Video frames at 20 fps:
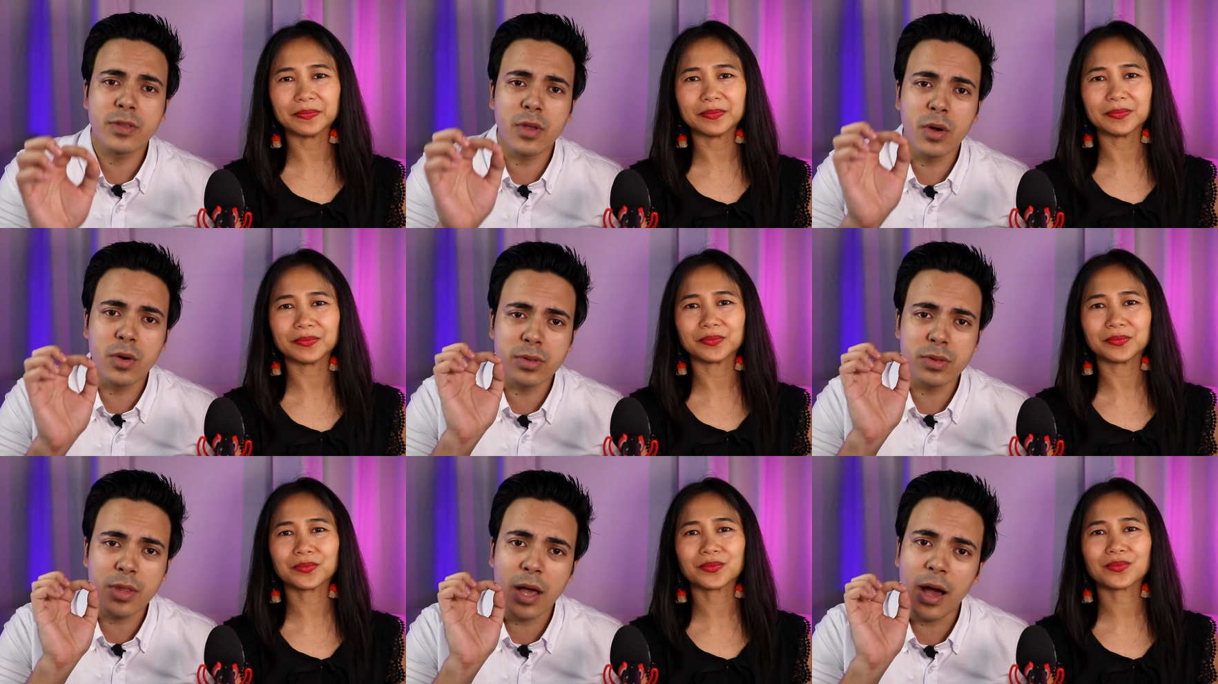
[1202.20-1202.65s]

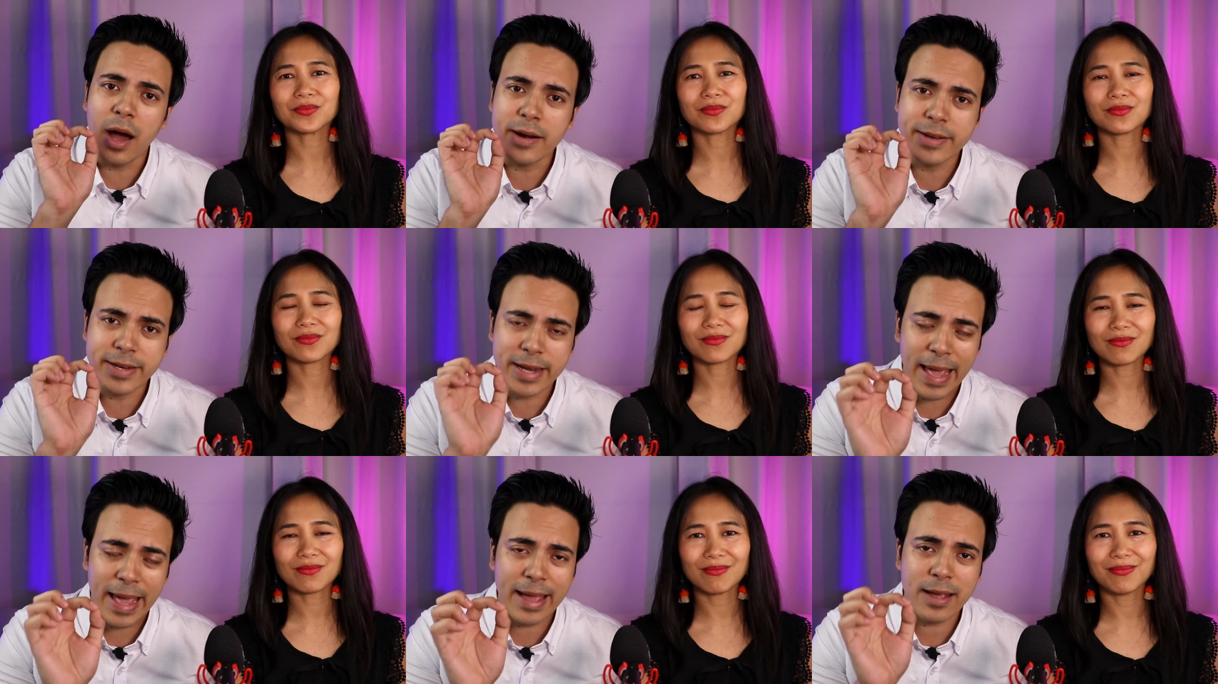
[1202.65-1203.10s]
Speaker 1: the, the
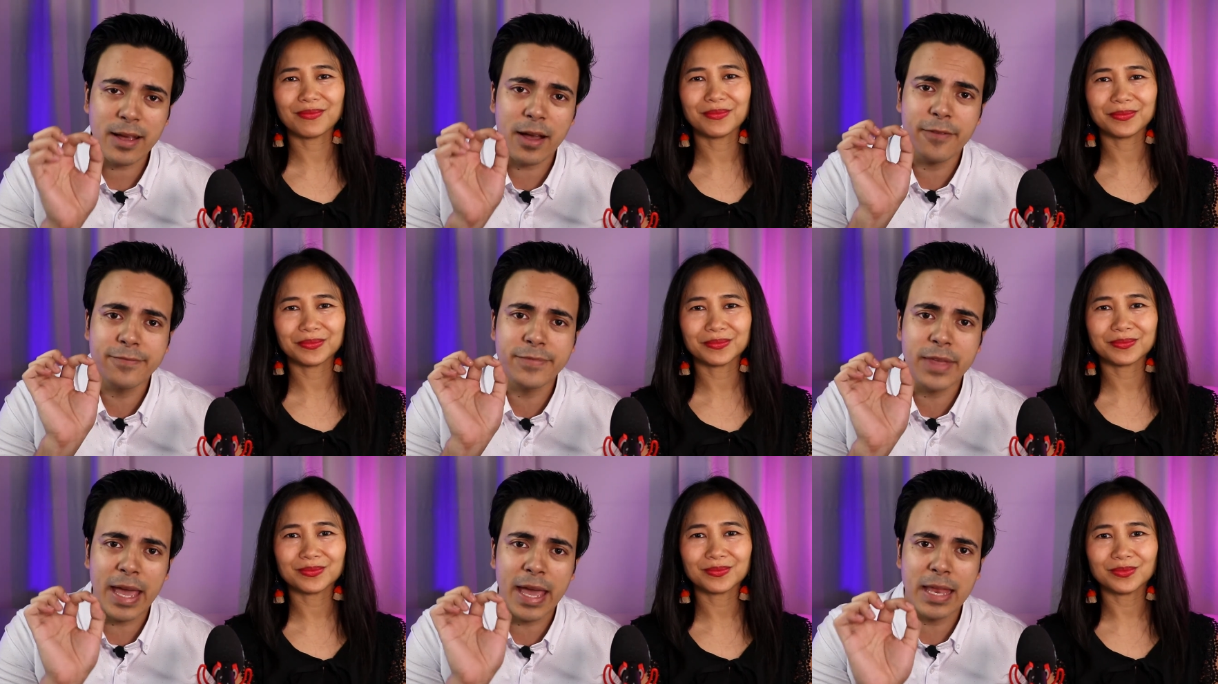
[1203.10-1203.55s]
attack
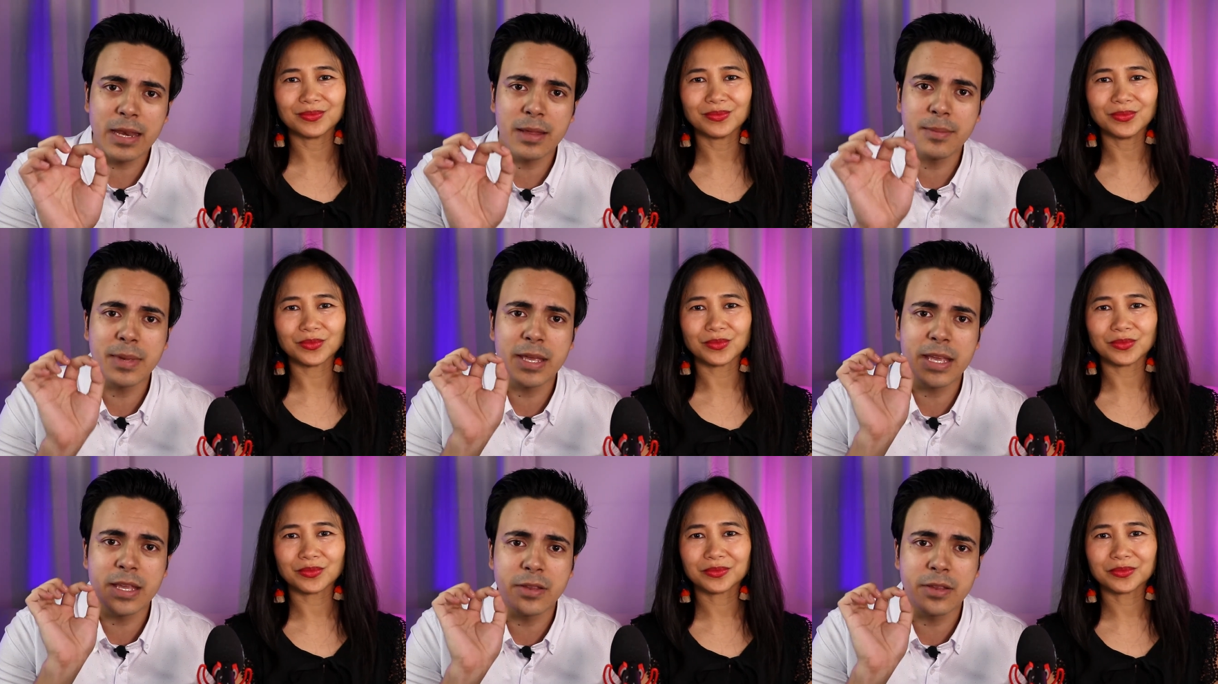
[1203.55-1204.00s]
of the
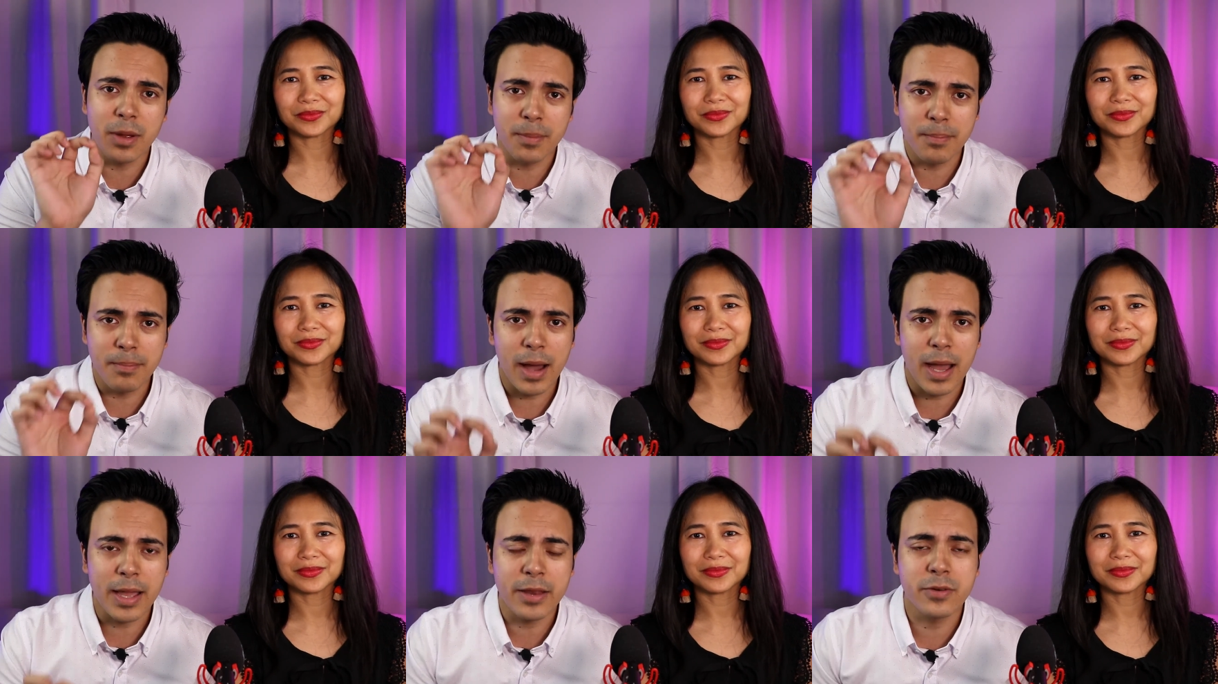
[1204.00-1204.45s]
enemy in your
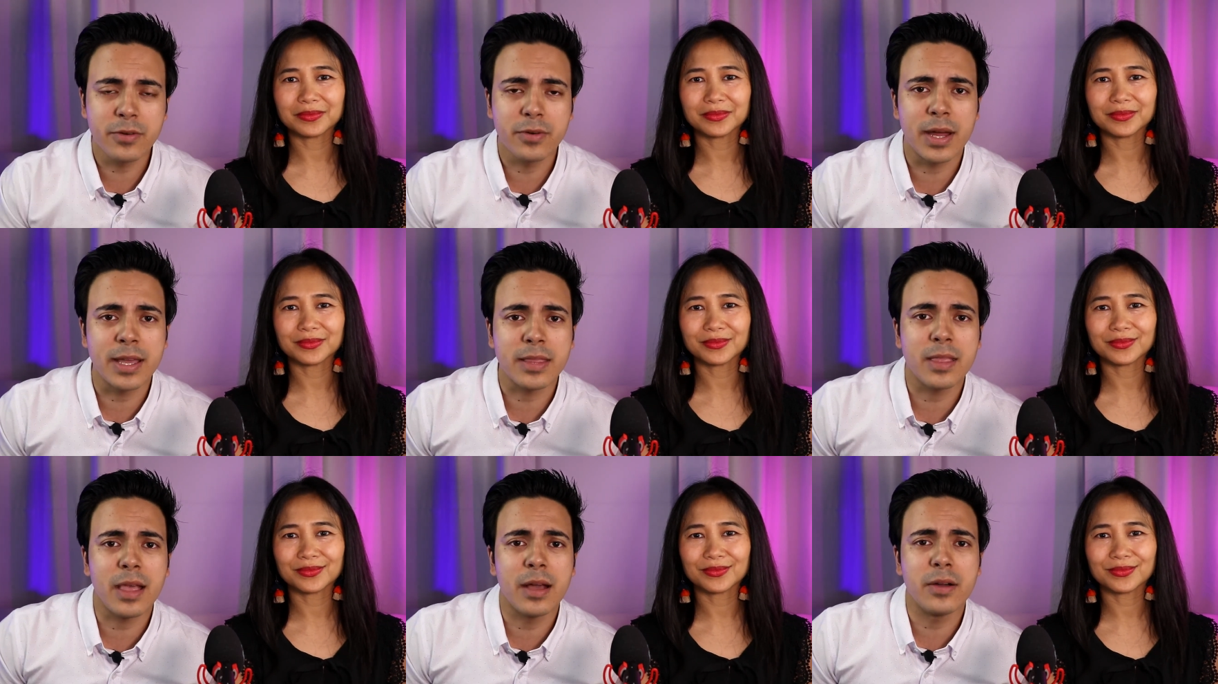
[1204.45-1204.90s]
mind
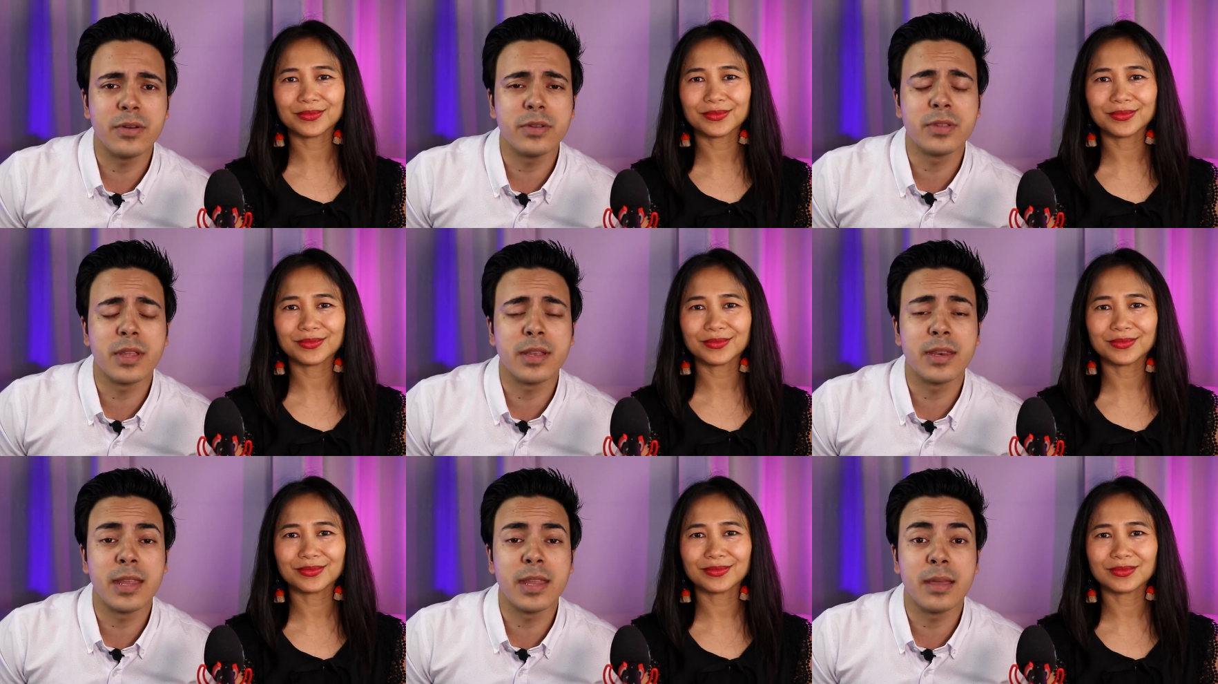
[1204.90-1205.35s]
right now in
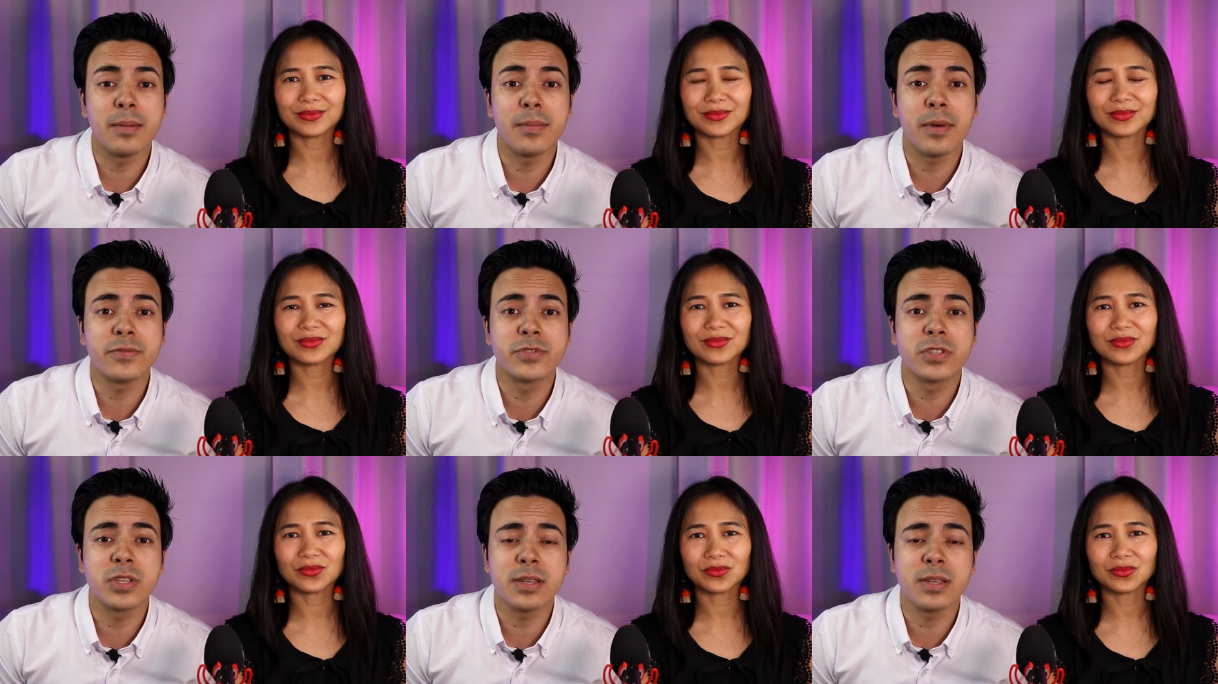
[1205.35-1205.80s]
the name
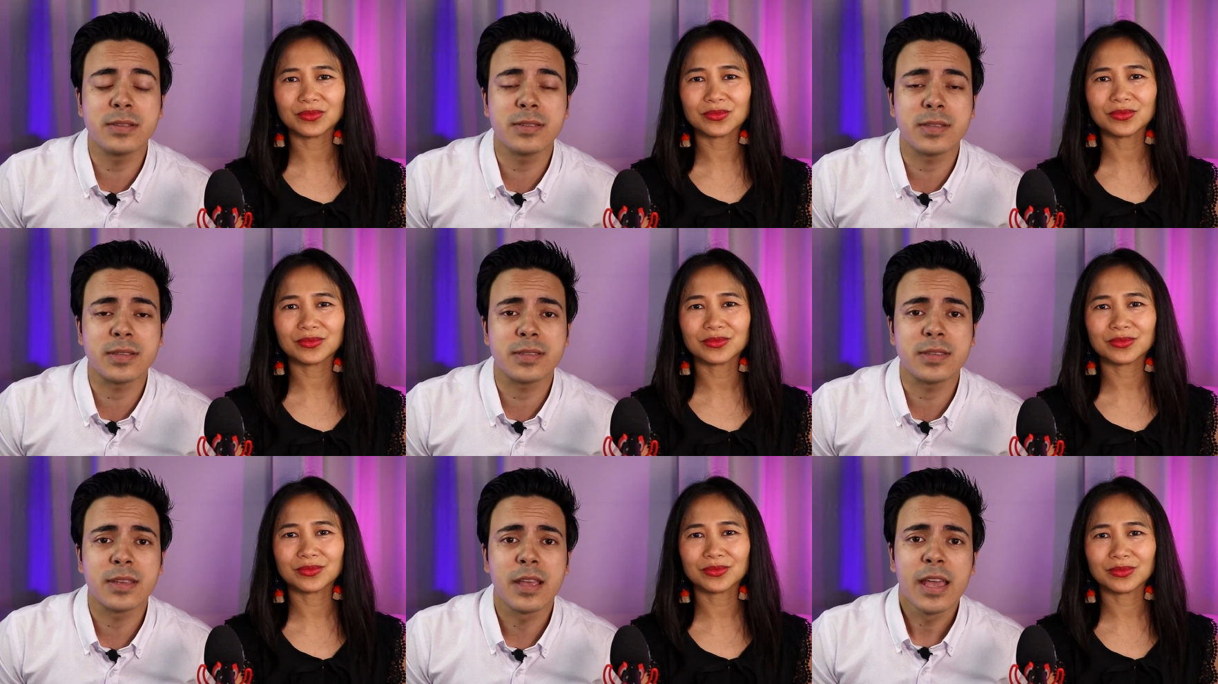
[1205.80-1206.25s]
of
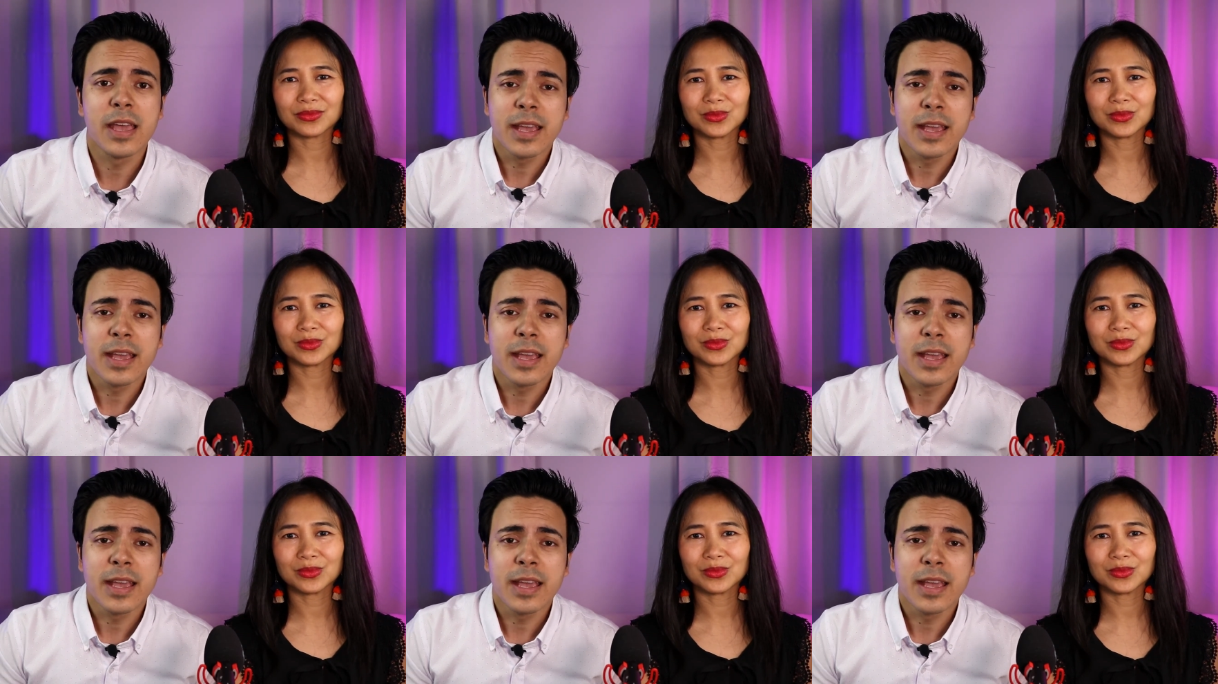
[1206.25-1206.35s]
Jesus.